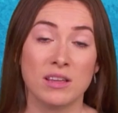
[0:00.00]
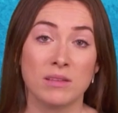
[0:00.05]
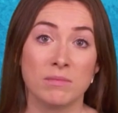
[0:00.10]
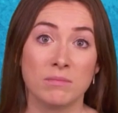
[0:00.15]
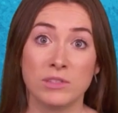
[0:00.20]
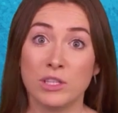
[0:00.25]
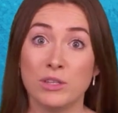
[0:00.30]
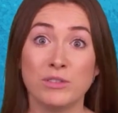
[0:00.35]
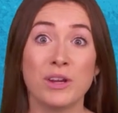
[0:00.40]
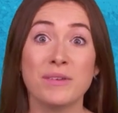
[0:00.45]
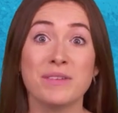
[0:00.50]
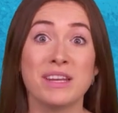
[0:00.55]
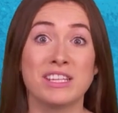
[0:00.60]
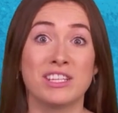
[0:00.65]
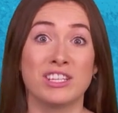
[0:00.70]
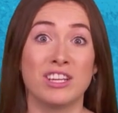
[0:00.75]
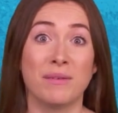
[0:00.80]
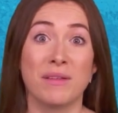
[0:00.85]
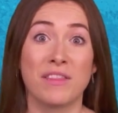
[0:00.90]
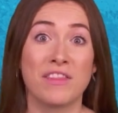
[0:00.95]
You don't need
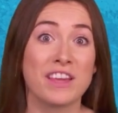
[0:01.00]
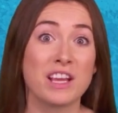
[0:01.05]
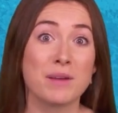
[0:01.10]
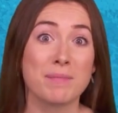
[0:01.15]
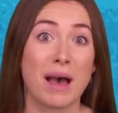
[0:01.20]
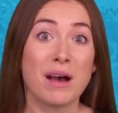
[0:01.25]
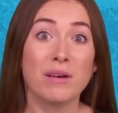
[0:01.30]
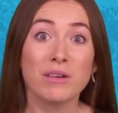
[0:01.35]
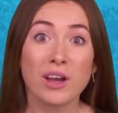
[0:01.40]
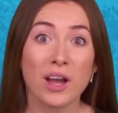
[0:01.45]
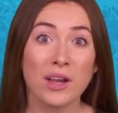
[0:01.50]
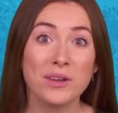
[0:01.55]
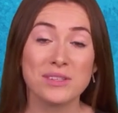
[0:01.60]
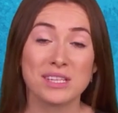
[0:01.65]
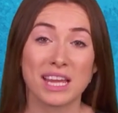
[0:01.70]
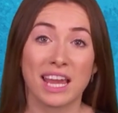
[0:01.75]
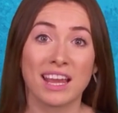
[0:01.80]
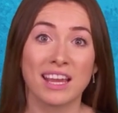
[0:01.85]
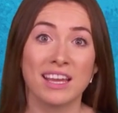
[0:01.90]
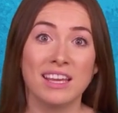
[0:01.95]
to know a thing about
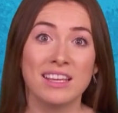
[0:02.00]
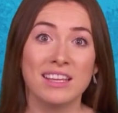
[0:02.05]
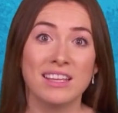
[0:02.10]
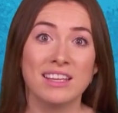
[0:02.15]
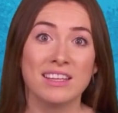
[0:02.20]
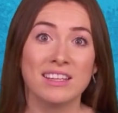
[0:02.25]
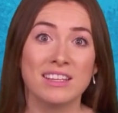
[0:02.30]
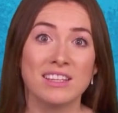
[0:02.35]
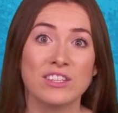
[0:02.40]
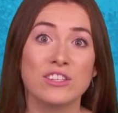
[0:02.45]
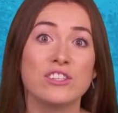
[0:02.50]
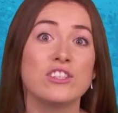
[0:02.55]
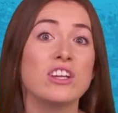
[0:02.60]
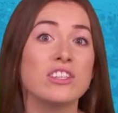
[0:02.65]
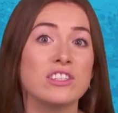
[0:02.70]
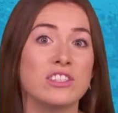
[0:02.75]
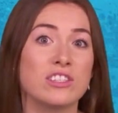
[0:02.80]
coding. Just